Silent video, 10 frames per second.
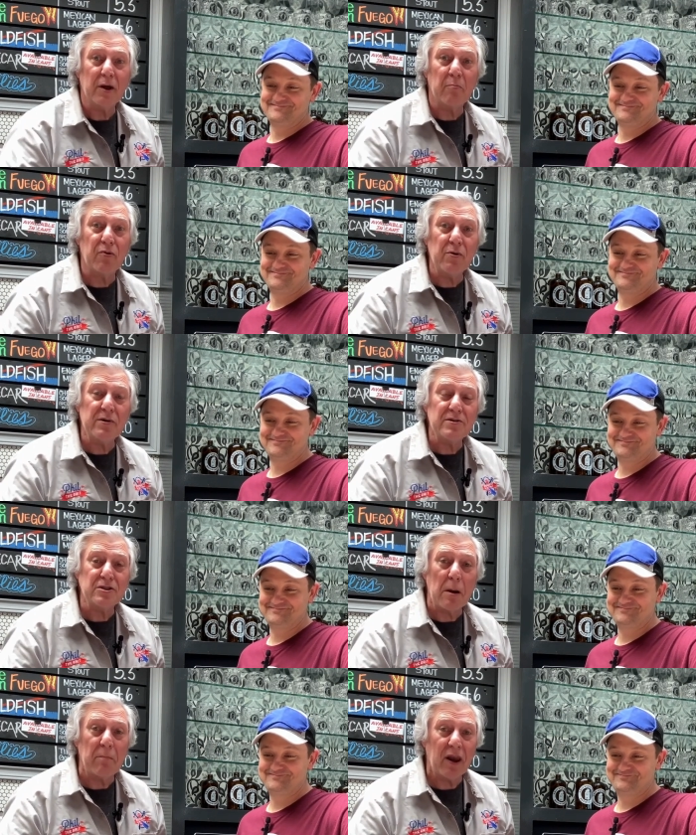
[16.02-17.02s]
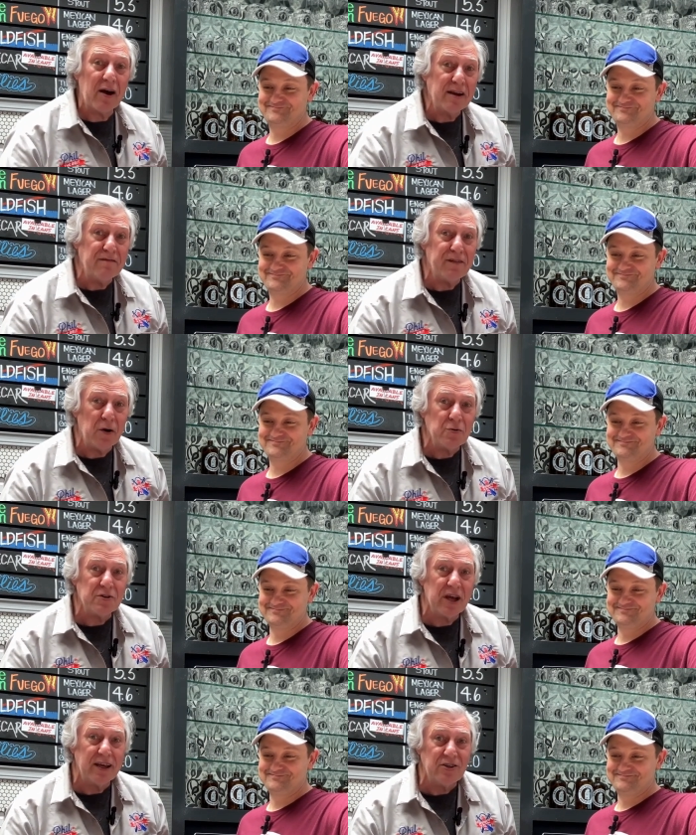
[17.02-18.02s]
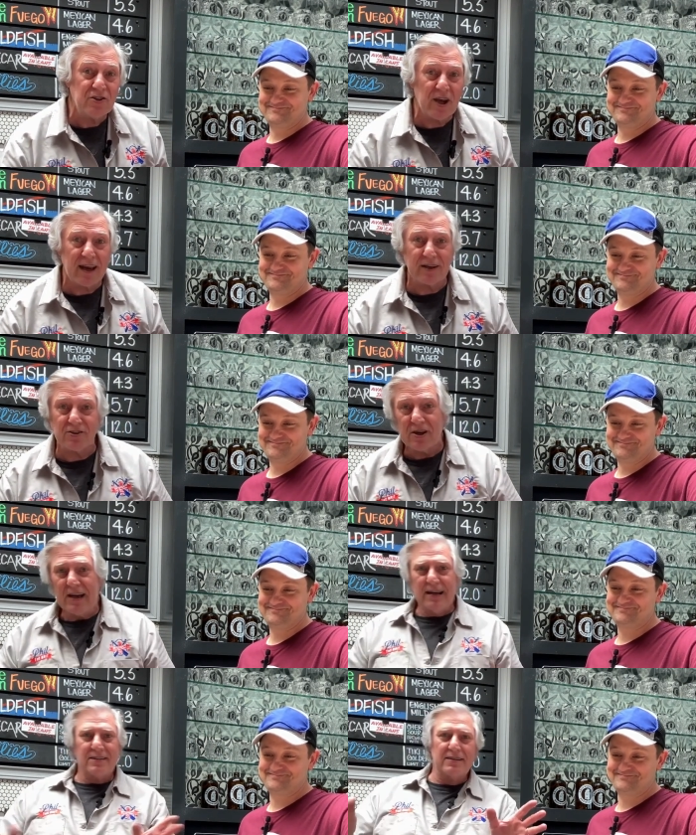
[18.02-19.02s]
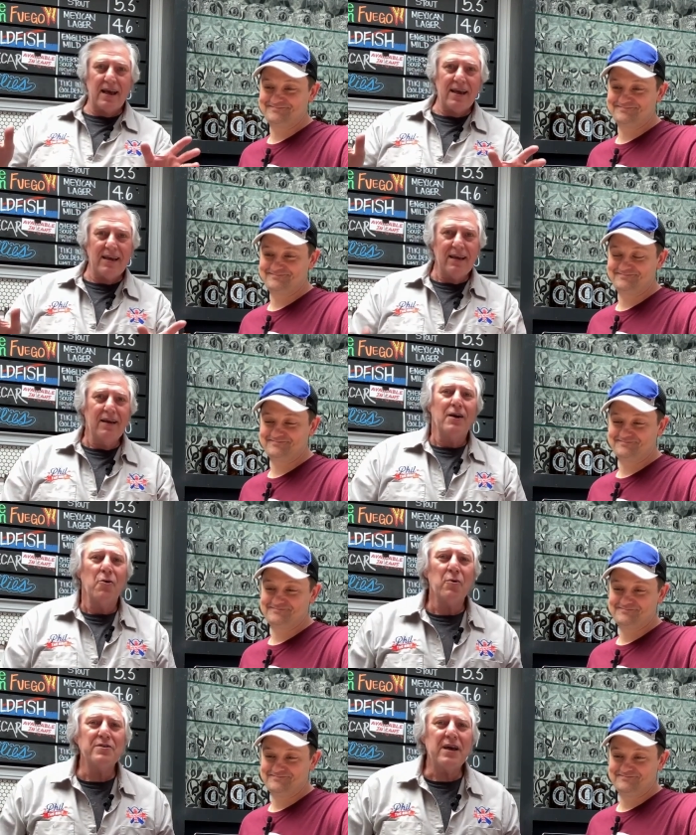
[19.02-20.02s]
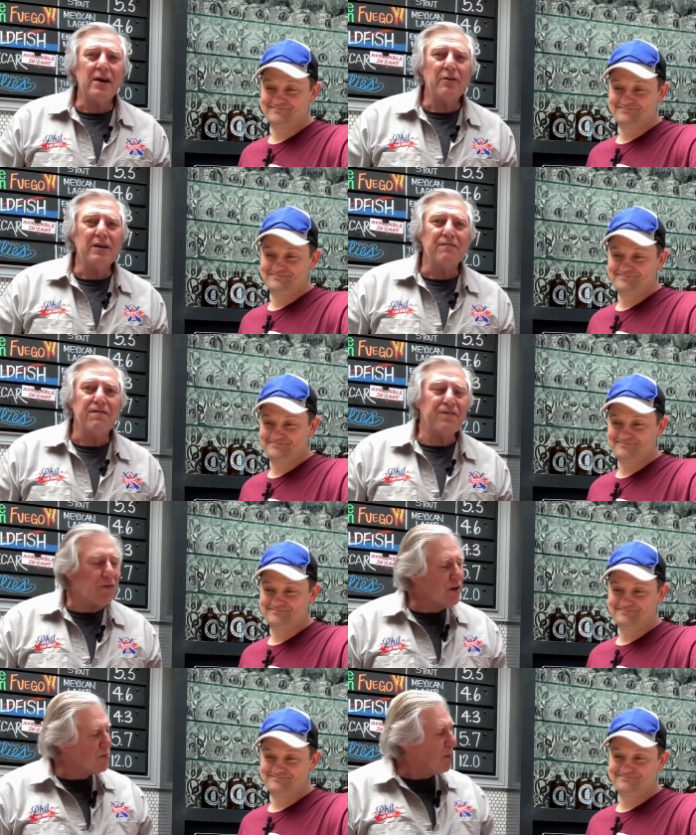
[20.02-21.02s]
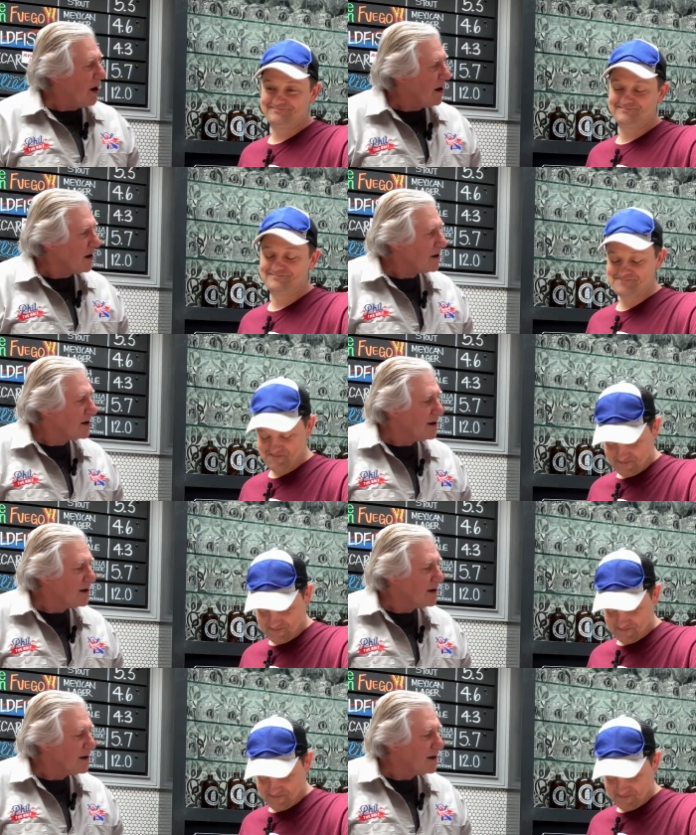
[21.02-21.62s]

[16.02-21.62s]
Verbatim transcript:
Speaker 1: the Brewers Blindfold Taste Challenge. Today, we're down in Forest Park,